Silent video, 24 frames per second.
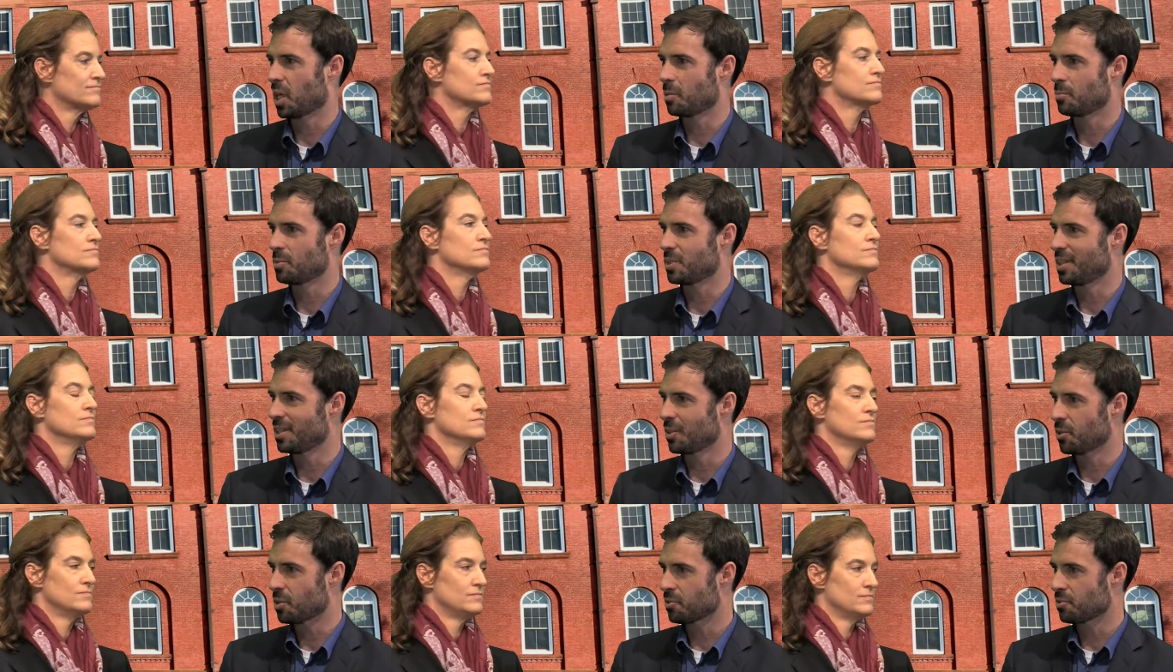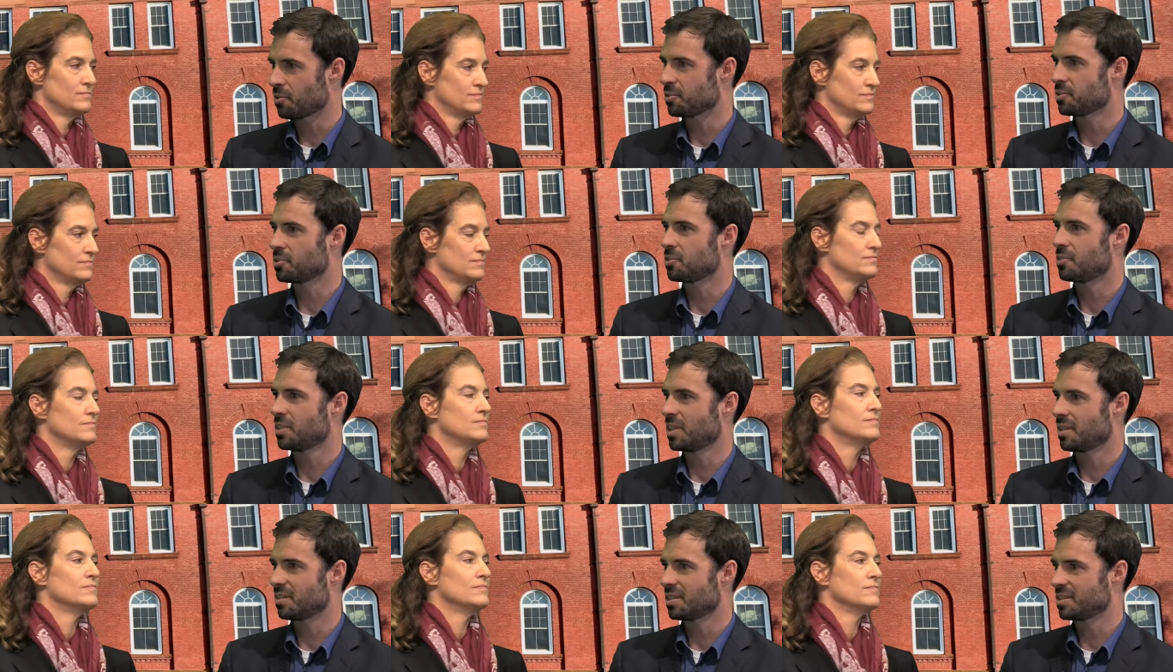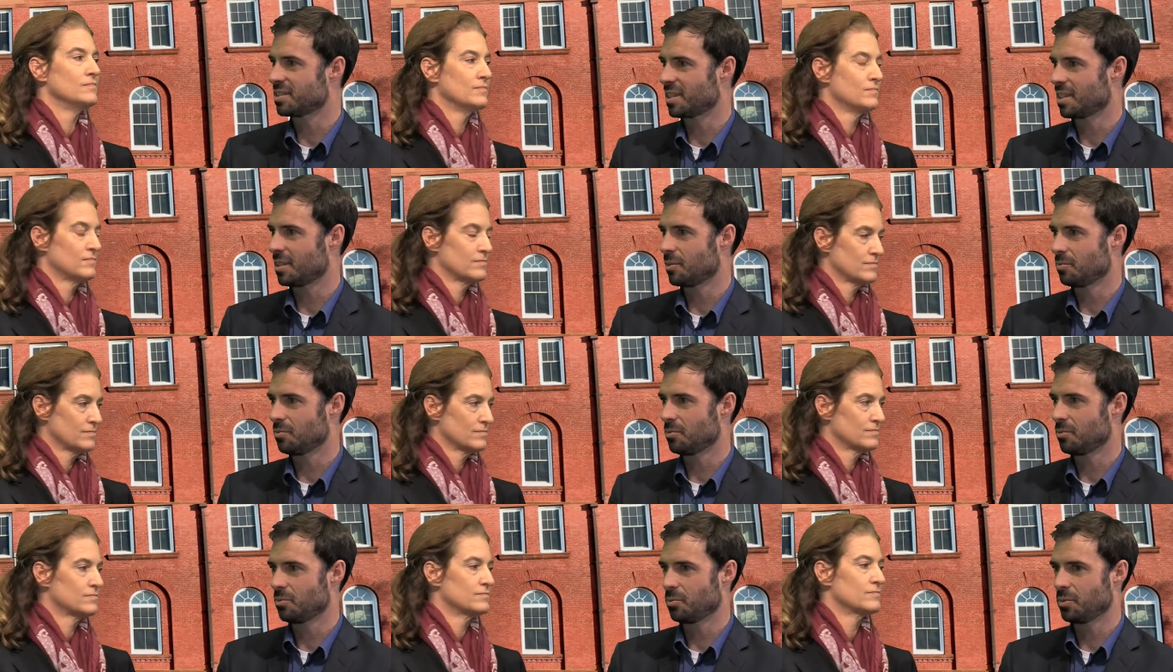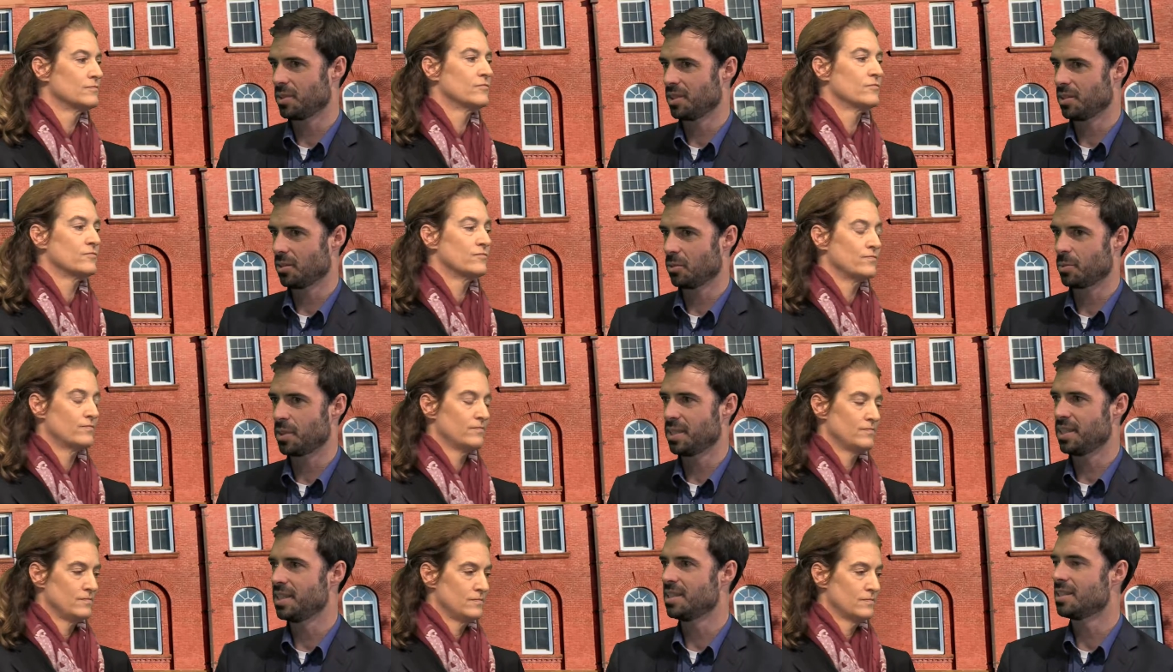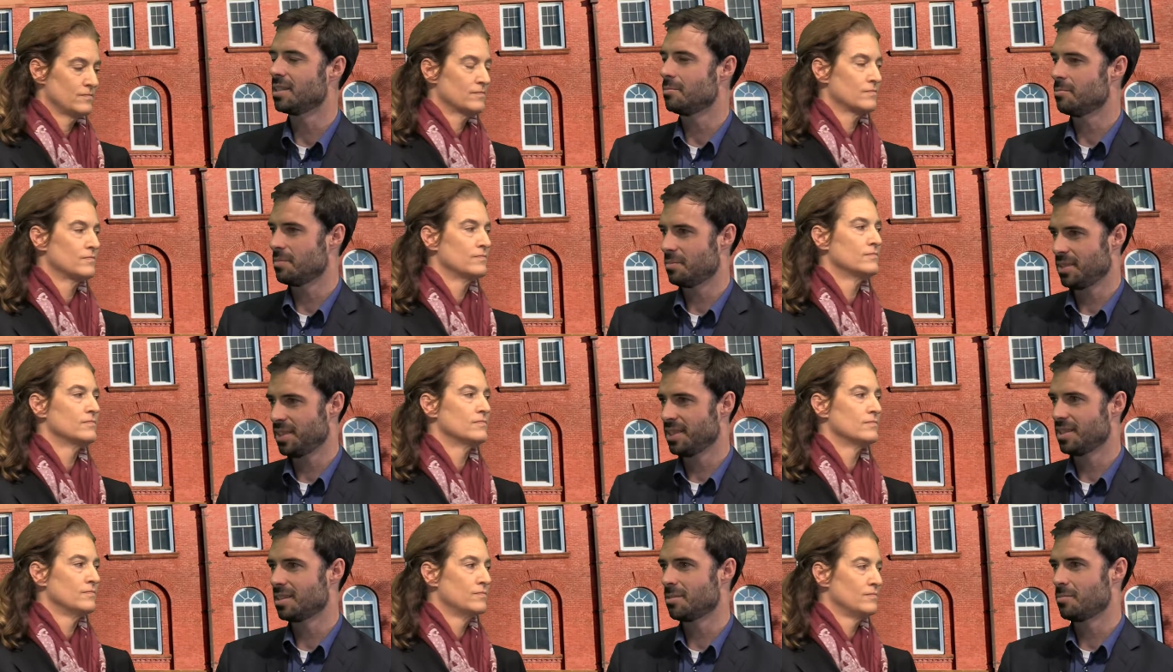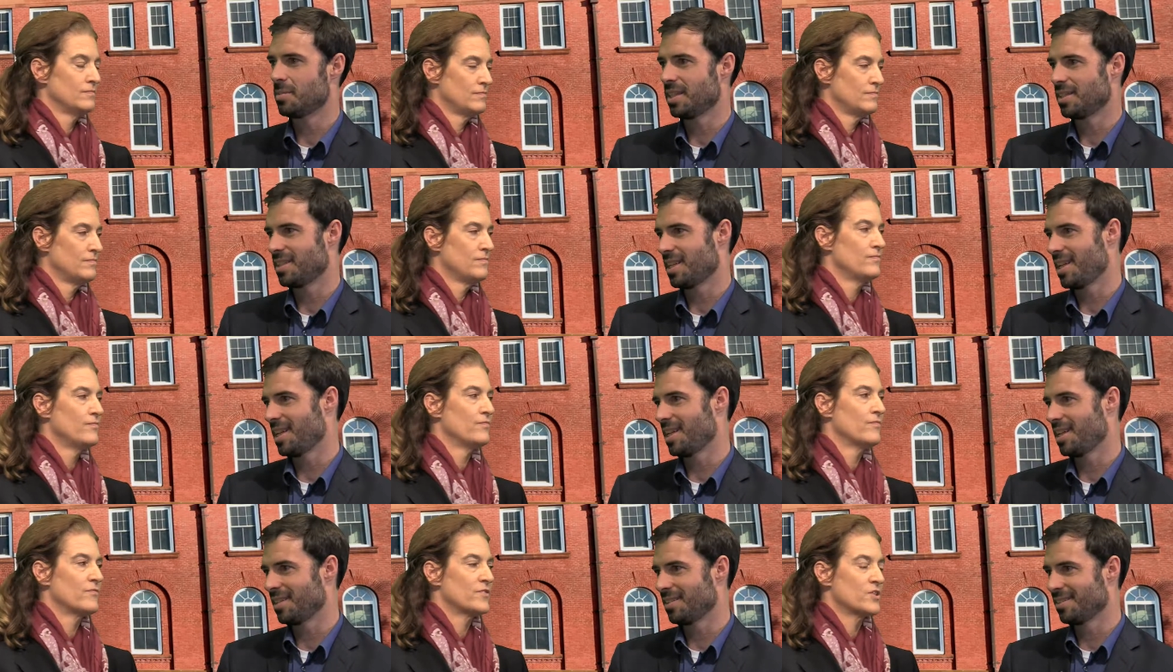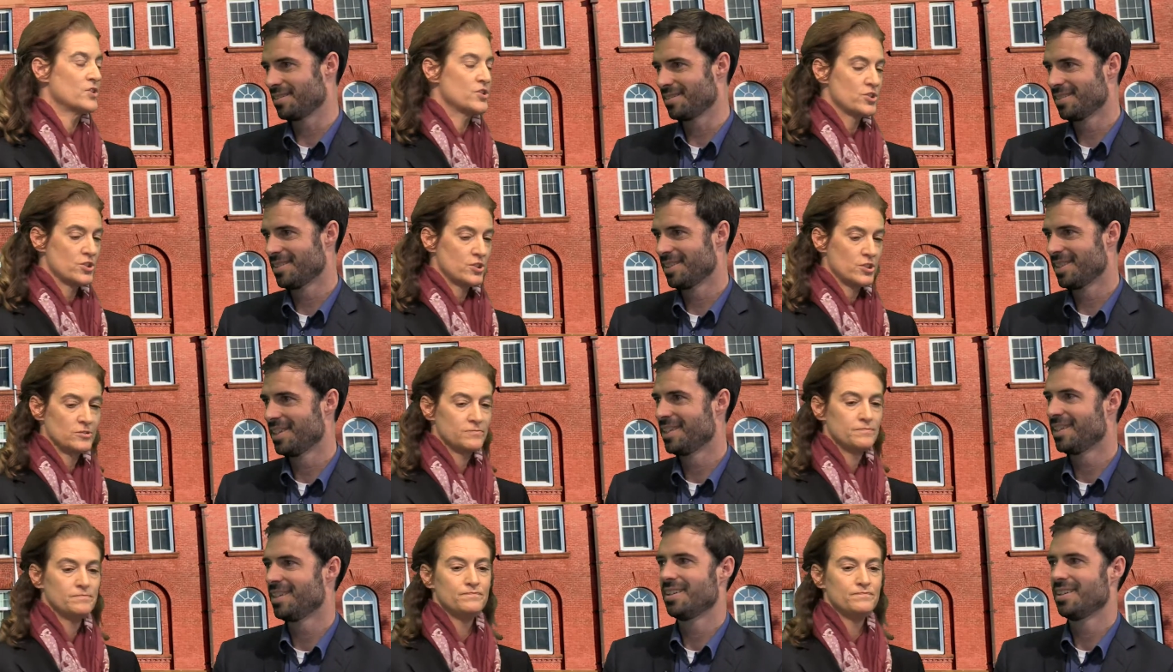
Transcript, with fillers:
Speaker 1: You know, there are certain areas that we, you know we need to need to maintain for sure